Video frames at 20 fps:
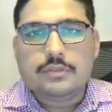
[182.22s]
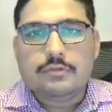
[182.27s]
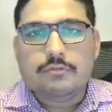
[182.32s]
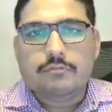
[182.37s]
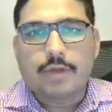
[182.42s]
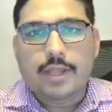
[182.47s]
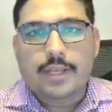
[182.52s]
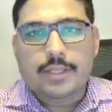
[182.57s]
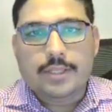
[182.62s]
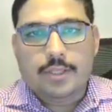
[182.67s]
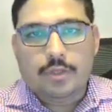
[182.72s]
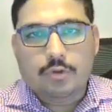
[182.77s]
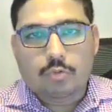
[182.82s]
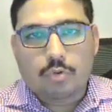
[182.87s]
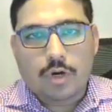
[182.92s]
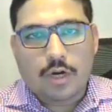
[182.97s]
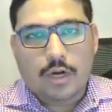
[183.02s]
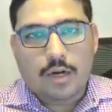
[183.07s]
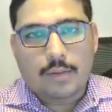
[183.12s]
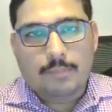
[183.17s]
when
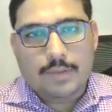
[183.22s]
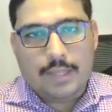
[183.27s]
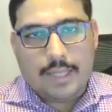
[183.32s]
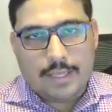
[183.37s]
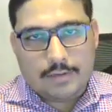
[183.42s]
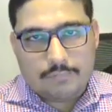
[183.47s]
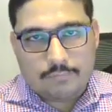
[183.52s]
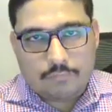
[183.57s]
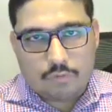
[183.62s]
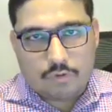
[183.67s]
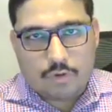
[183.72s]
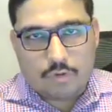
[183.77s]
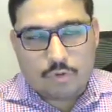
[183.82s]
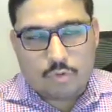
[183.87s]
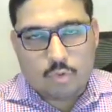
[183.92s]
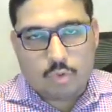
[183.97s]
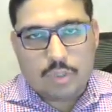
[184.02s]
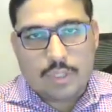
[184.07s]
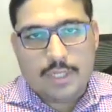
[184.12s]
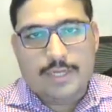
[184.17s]
you are applying for a
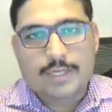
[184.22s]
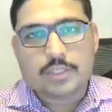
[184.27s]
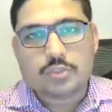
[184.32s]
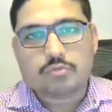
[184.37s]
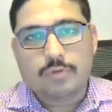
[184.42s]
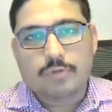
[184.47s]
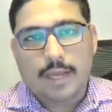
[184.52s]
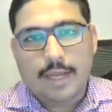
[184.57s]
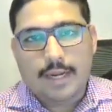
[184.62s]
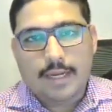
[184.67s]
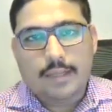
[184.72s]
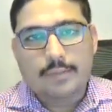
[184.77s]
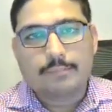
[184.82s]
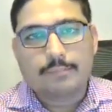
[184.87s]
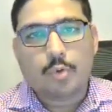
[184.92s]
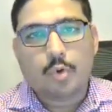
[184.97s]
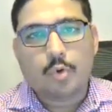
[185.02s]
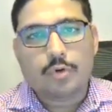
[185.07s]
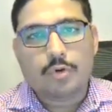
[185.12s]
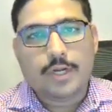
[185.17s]
role, it is very
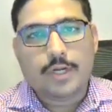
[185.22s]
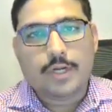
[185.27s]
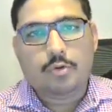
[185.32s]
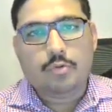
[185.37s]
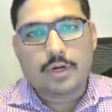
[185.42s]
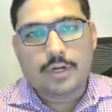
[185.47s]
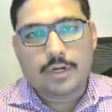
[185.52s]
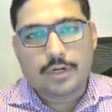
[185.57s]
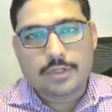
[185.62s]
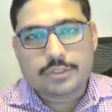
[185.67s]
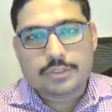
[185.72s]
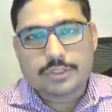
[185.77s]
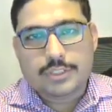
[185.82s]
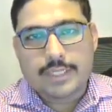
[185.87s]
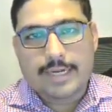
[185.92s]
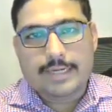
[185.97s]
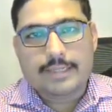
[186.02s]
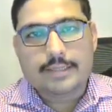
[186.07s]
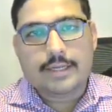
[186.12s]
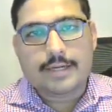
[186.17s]
important to
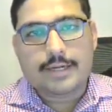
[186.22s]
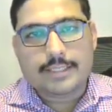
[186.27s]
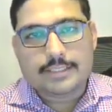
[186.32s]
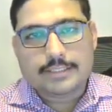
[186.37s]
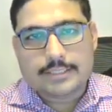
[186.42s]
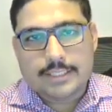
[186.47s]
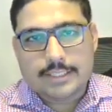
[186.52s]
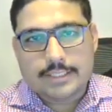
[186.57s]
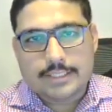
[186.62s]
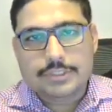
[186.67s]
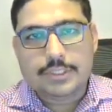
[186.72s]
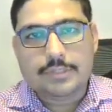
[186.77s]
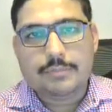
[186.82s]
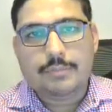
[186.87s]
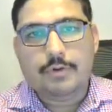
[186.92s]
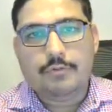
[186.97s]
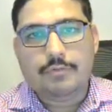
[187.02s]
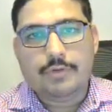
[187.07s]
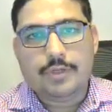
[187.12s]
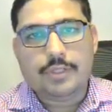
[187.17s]
understand the distinction
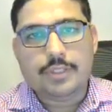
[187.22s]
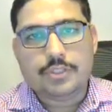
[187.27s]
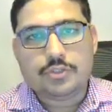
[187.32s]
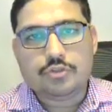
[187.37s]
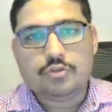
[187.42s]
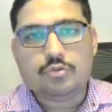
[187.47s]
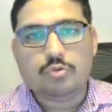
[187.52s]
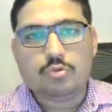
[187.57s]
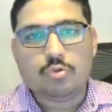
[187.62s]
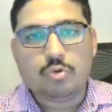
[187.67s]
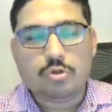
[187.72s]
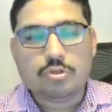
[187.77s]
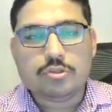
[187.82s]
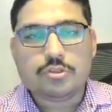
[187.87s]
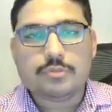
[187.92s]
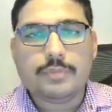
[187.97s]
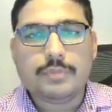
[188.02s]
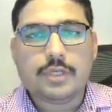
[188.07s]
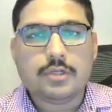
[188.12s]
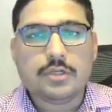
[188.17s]
between these two
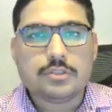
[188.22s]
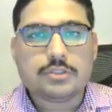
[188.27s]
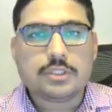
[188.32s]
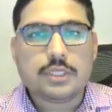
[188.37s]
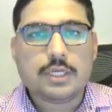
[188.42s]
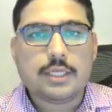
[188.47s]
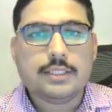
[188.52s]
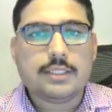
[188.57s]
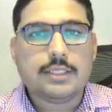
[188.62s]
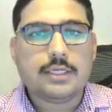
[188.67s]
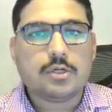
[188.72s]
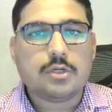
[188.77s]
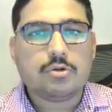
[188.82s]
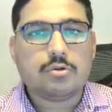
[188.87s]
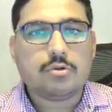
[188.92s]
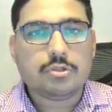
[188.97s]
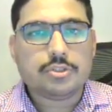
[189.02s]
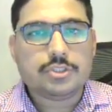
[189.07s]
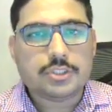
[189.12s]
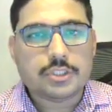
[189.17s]
roles, because the
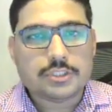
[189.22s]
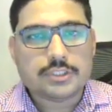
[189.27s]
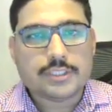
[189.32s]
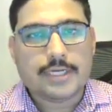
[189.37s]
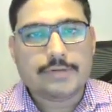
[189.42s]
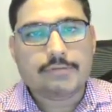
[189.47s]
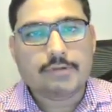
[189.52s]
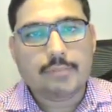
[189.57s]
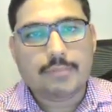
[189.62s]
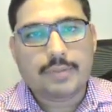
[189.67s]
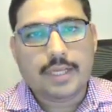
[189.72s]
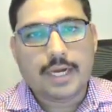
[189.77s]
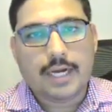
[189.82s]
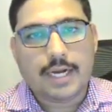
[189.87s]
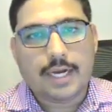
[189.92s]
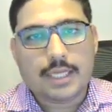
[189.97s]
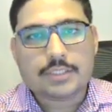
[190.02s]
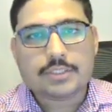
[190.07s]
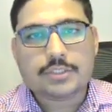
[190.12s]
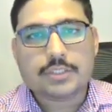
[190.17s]
questions that will be
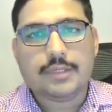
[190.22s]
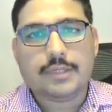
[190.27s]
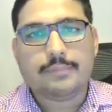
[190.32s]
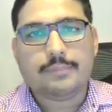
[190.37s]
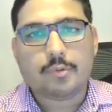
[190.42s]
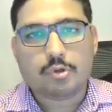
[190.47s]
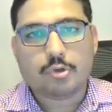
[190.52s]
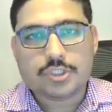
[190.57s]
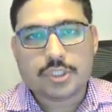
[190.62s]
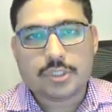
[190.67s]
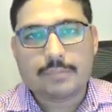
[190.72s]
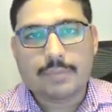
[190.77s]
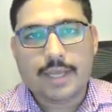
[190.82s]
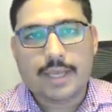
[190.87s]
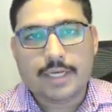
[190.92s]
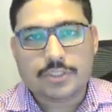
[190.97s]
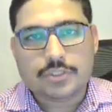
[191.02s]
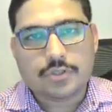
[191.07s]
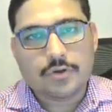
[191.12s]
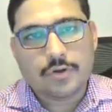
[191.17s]
asked in a project
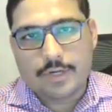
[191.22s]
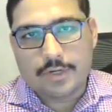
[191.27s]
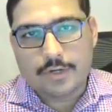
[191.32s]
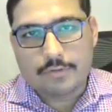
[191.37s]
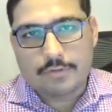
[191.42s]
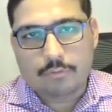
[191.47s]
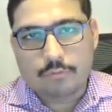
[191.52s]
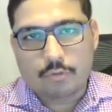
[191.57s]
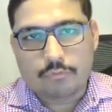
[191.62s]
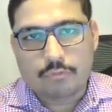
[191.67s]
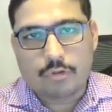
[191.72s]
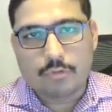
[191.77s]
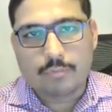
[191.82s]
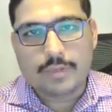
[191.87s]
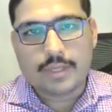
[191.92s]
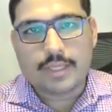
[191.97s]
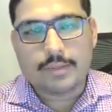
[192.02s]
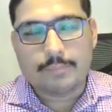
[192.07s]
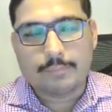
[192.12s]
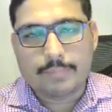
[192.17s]
manager interview will
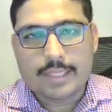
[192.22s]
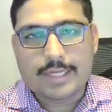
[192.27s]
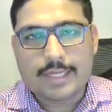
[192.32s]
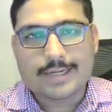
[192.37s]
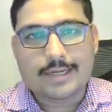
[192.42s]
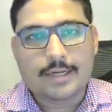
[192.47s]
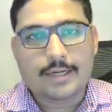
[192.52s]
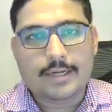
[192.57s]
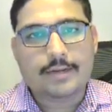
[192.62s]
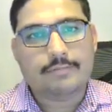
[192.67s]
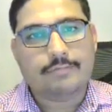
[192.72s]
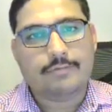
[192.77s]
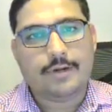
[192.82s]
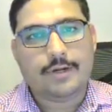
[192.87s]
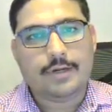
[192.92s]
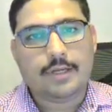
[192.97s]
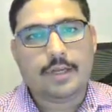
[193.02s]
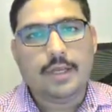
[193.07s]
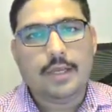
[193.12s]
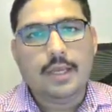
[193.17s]
be completely different